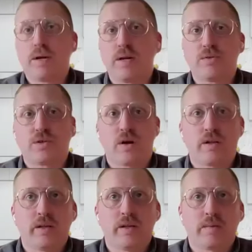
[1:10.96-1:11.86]
my name's
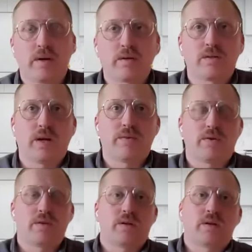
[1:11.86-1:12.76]
Charlie. Like Michael said, I
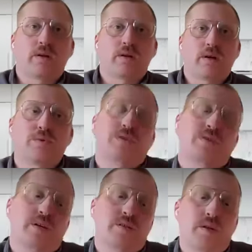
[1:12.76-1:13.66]
run the customer
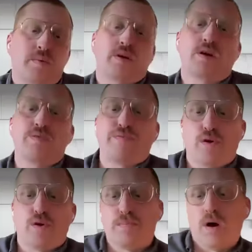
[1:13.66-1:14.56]
success team here at
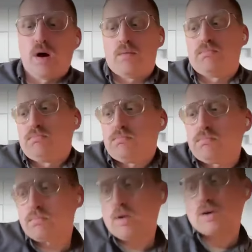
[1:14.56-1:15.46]
Form.
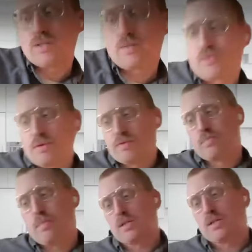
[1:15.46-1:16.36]
Our team's really
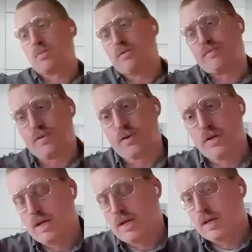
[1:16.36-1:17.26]
responsible for
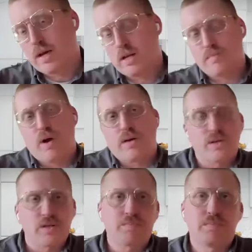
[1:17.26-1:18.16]
kind of
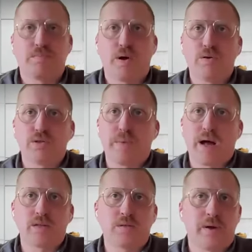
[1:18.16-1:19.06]
process post
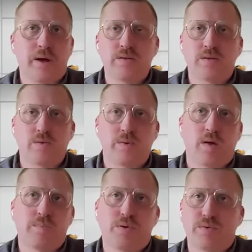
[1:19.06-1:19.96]
balance paid. So we
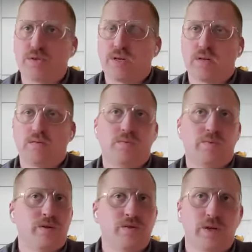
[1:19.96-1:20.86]
help you understand
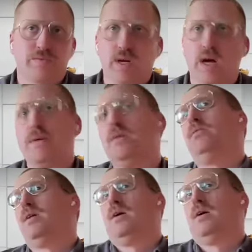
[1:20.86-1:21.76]
when your stuff's
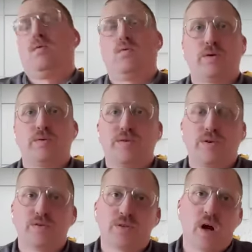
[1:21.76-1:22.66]
coming, work with
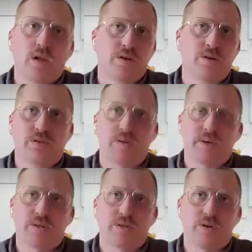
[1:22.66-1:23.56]
your installers to
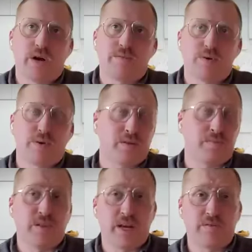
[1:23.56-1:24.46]
make sure everyone has a
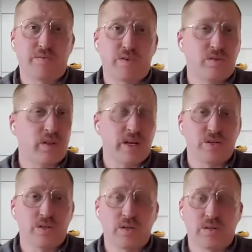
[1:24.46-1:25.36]
plan for
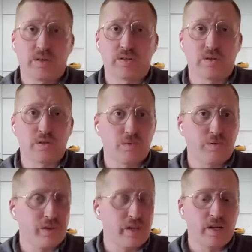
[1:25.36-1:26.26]
installation and things go
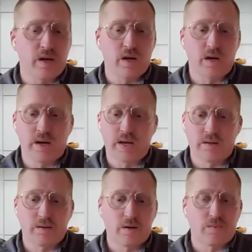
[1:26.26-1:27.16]
smoothly.
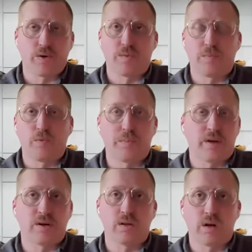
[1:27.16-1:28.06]
And we'll be
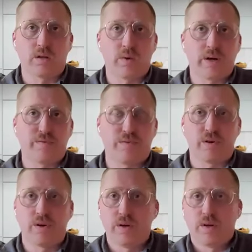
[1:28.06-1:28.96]
here along the way
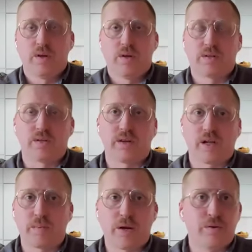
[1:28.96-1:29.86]
to
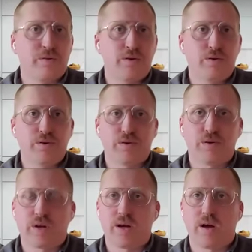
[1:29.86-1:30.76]
celebrate with you
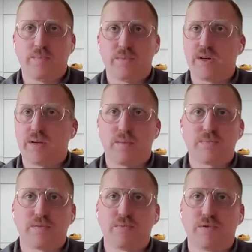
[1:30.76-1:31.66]
or kind of help with any
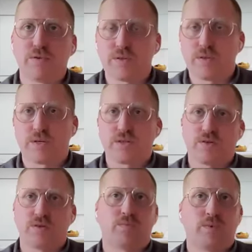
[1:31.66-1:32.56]
bumps and bruises to make
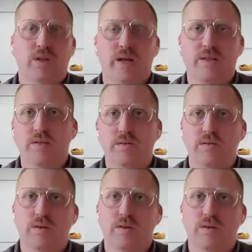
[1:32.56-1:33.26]
sure we land